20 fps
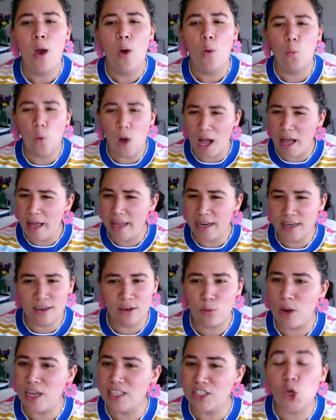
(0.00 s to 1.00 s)
What,
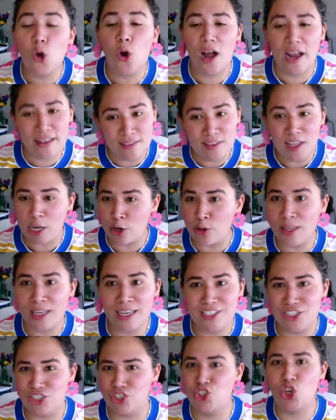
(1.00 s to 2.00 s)
right? So I
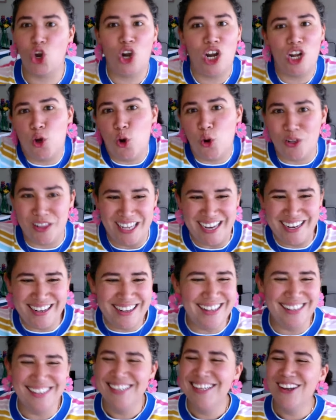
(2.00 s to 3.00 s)
literally just started
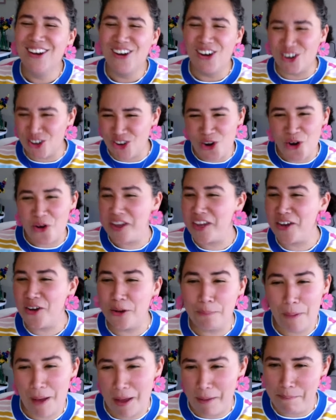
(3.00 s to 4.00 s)
Googling or going
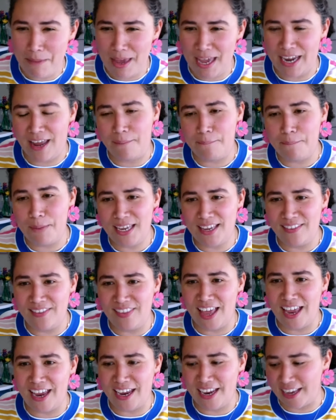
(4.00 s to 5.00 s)
on PubMed and being
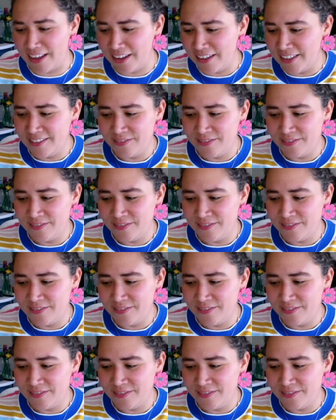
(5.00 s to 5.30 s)
like,